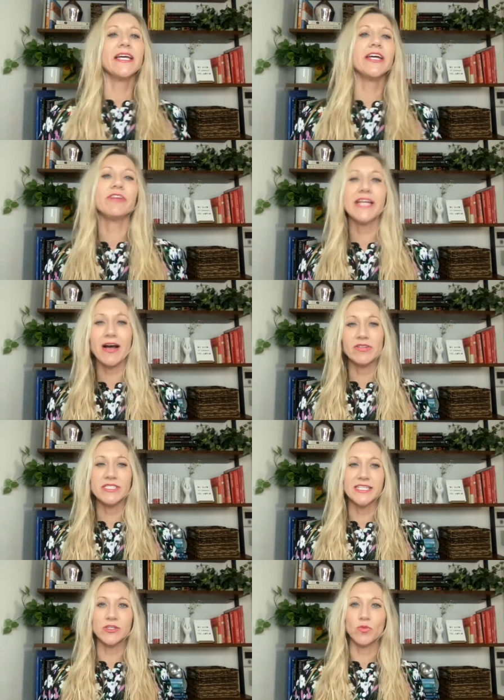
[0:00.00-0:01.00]
Henri Nouwen
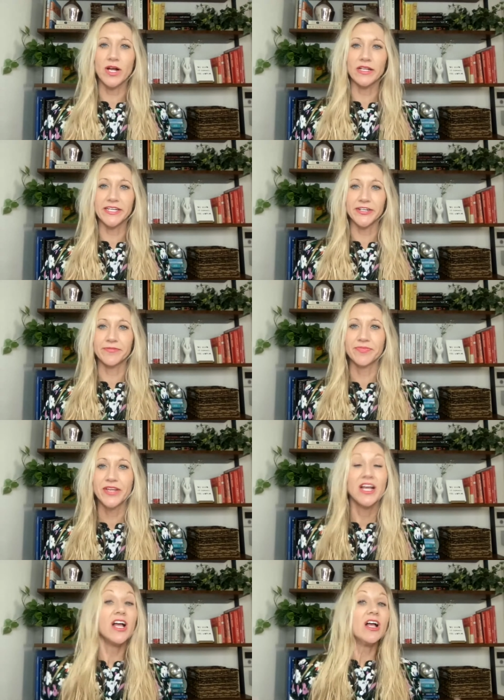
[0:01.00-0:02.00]
says it well here.
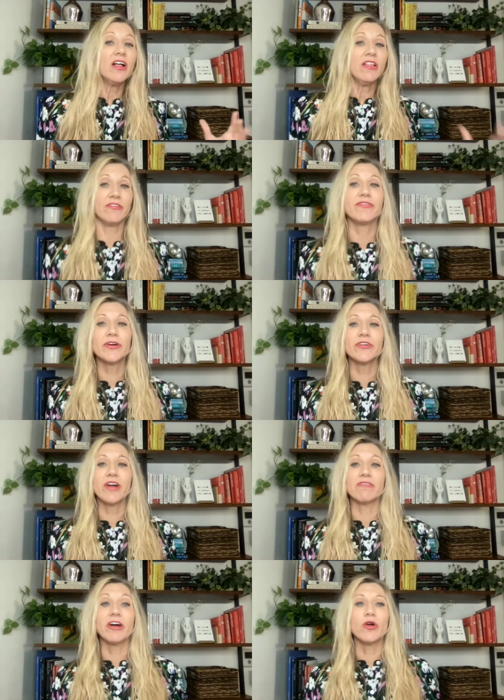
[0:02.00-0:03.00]
The further
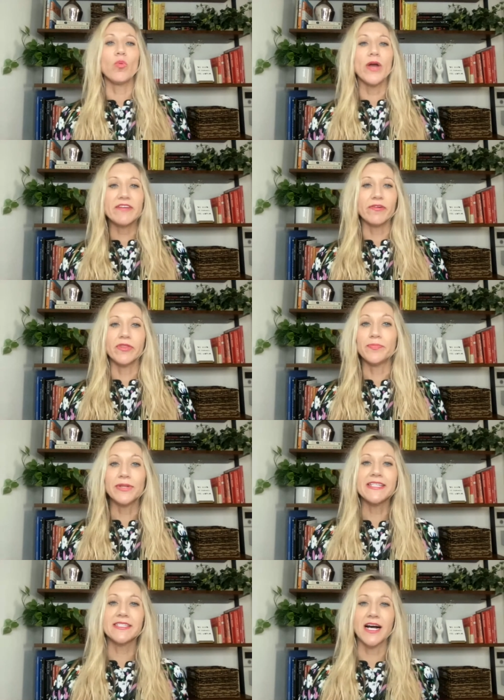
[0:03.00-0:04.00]
I run away from the
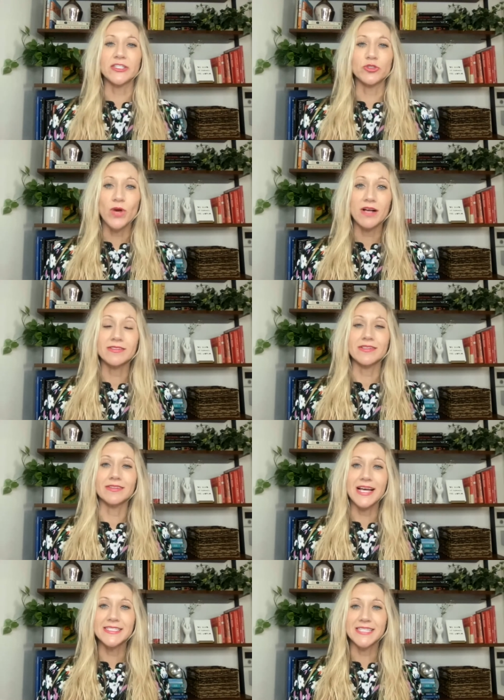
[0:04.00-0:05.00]
place God dwells, the
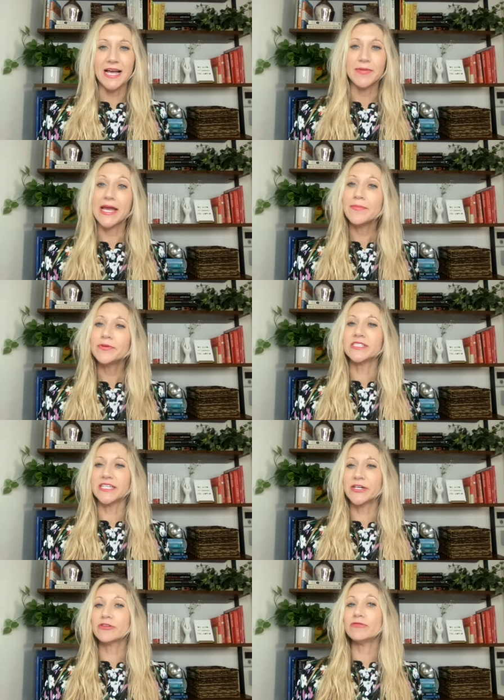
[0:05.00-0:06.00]
less I'm able to
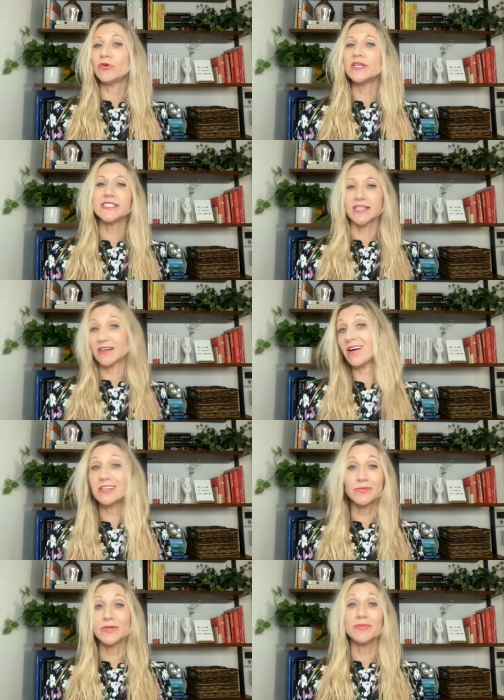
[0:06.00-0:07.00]
hear the voice that
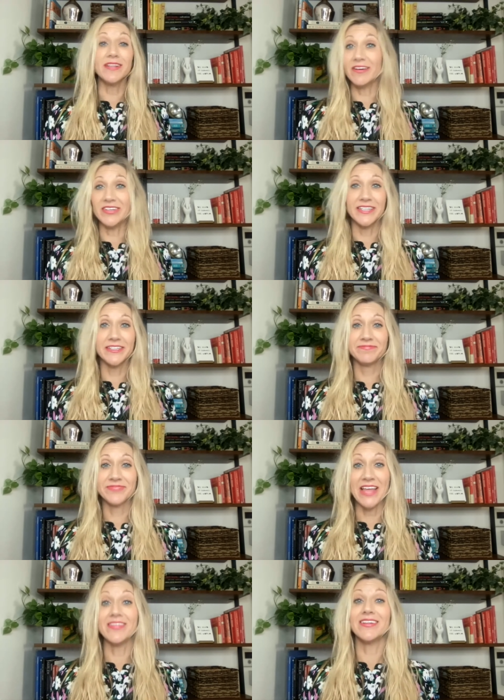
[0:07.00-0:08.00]
calls me beloved.
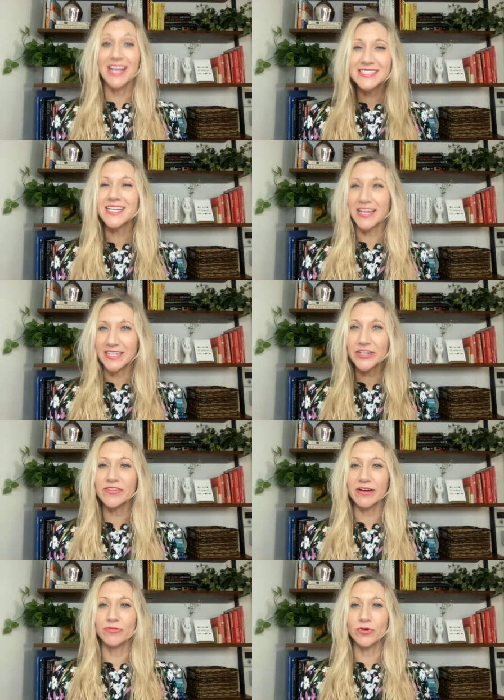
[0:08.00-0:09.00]
And the less I hear
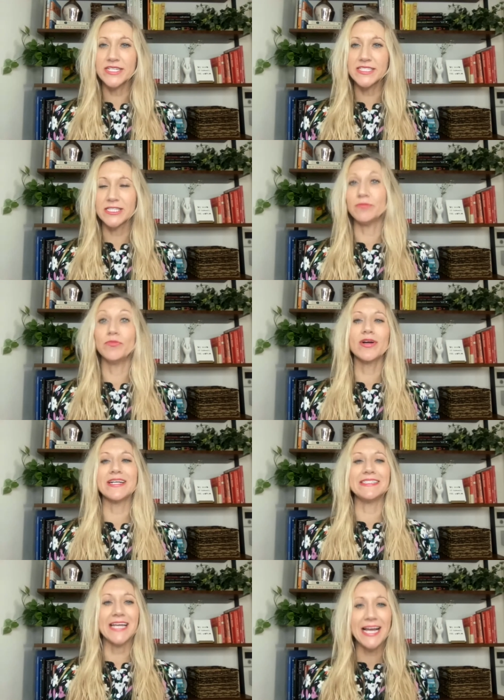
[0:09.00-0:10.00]
that voice, the more
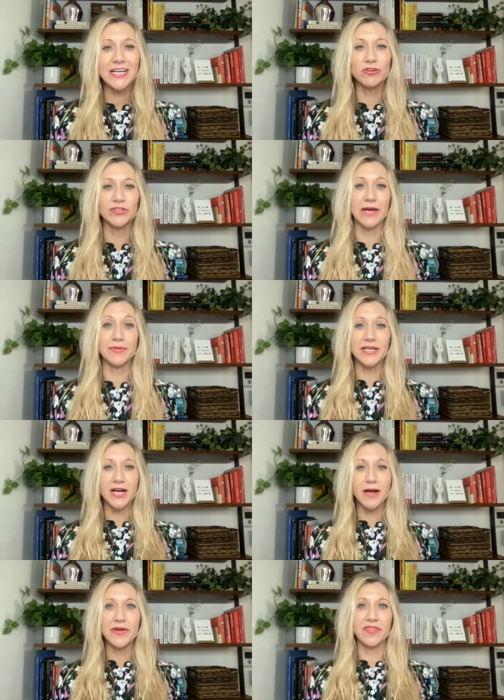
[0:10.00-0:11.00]
entangled I
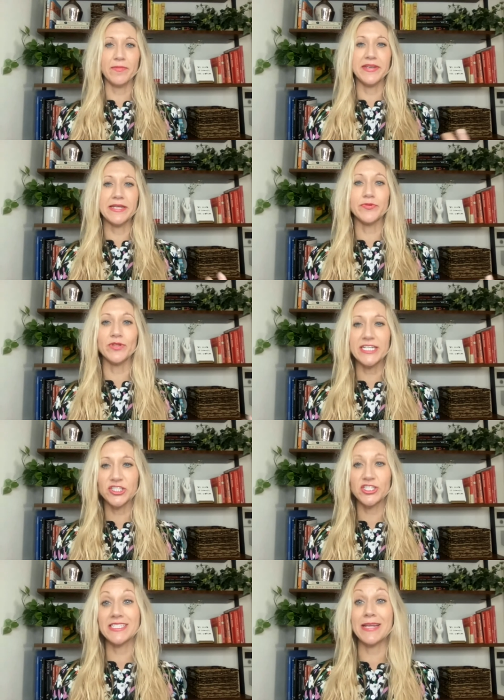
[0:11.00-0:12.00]
become in the
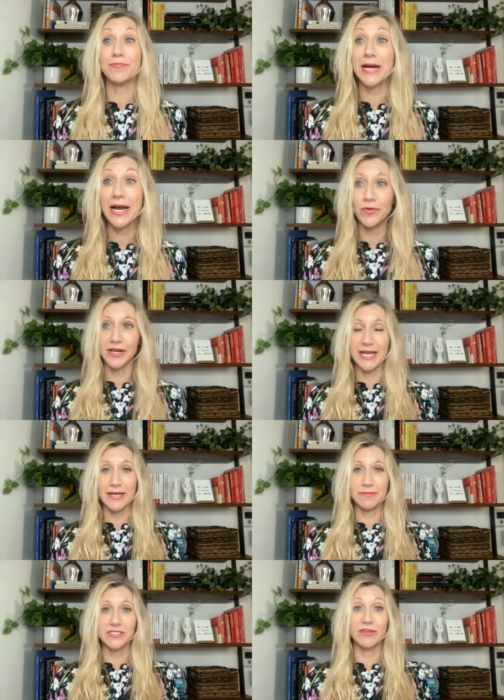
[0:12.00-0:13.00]
manipulations and power
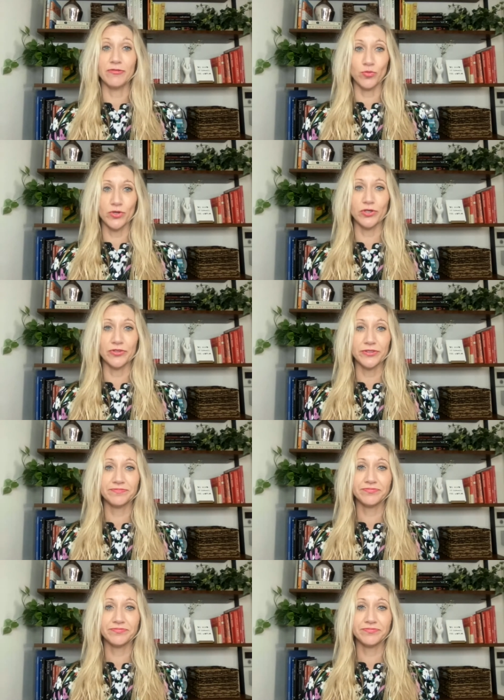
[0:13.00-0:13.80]
games of the world.